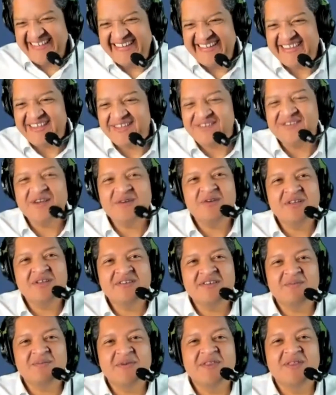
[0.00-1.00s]
The check
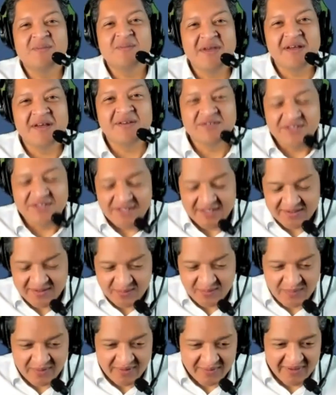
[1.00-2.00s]
is going to be in the mail, Jan.
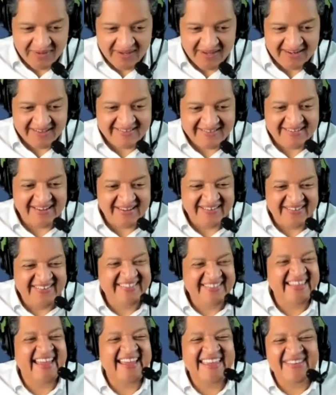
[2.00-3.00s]
Don't worry about it. So
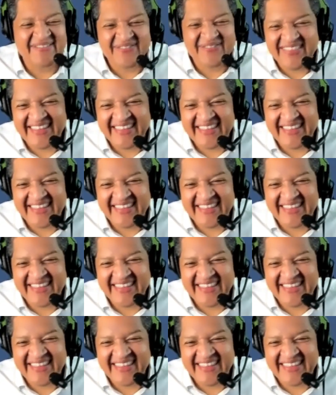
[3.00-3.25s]
thank you